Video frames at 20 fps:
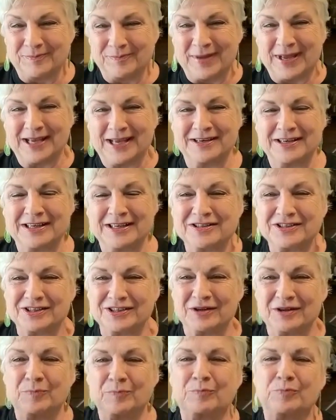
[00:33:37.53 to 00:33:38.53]
Mandy's
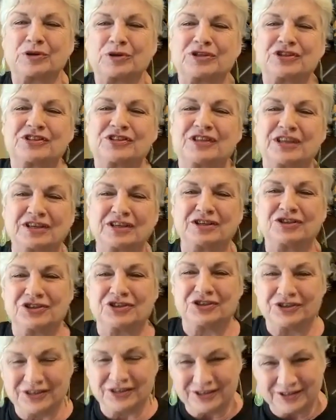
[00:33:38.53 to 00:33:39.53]
the
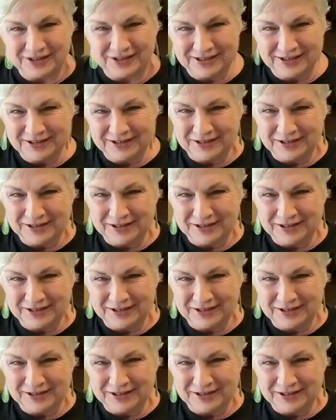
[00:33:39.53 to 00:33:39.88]
precision